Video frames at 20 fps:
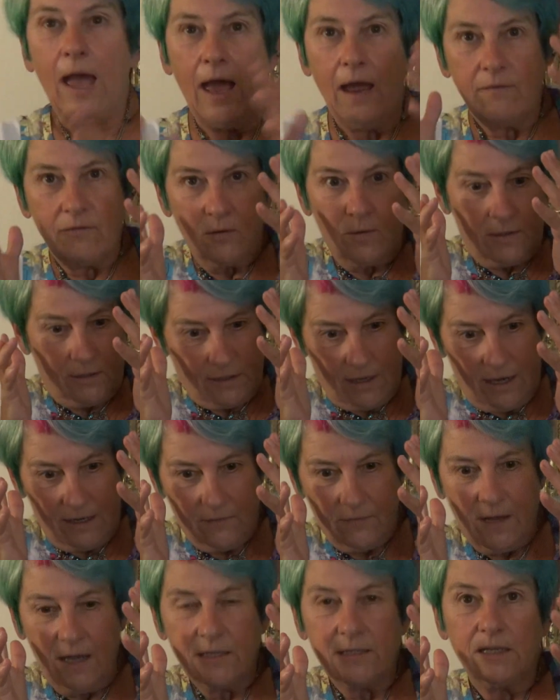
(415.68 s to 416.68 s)
everyone's kind
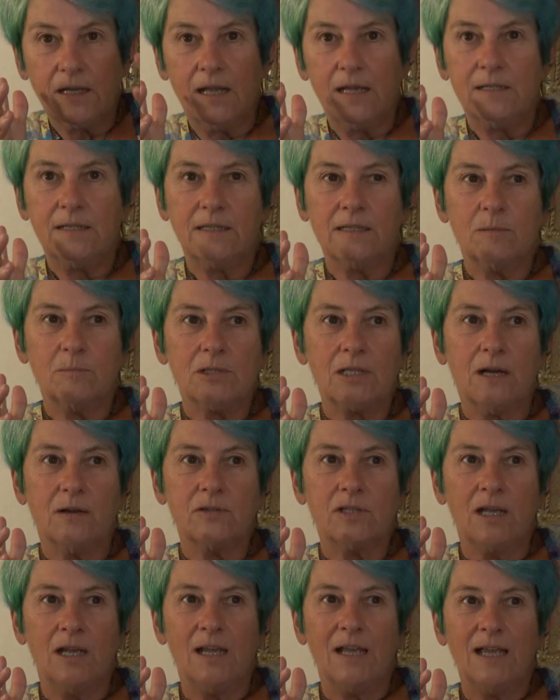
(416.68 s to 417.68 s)
of isolating
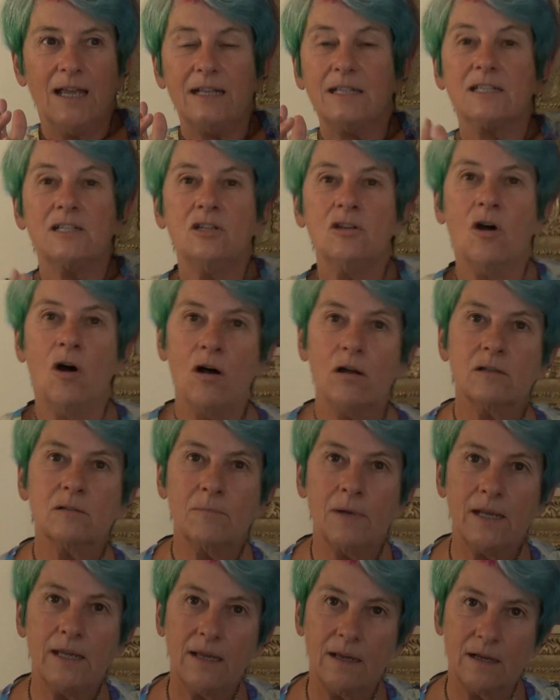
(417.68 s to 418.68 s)
themselves. It's
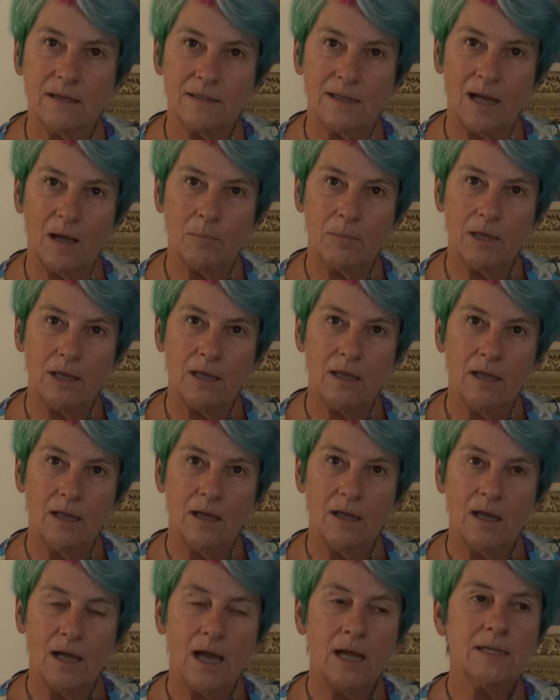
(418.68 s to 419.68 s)
not making us happy.
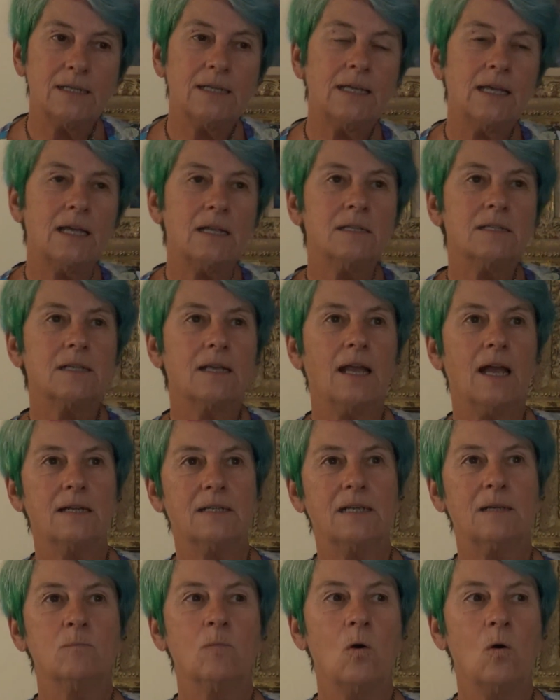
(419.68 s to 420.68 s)
And kids are
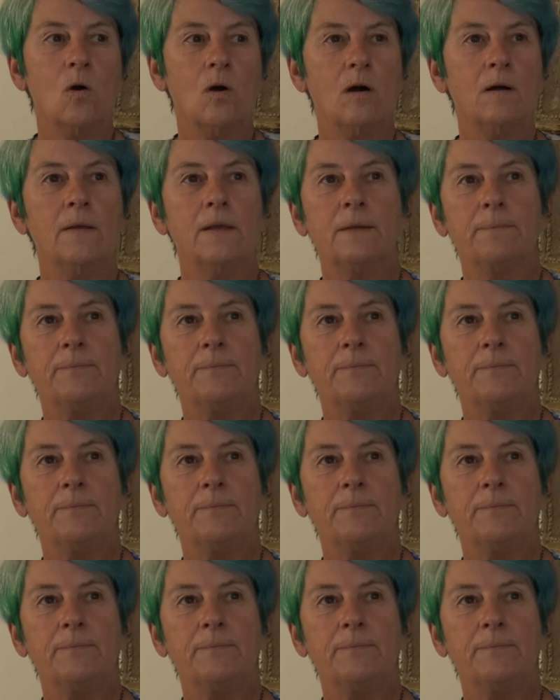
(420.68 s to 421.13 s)
getting more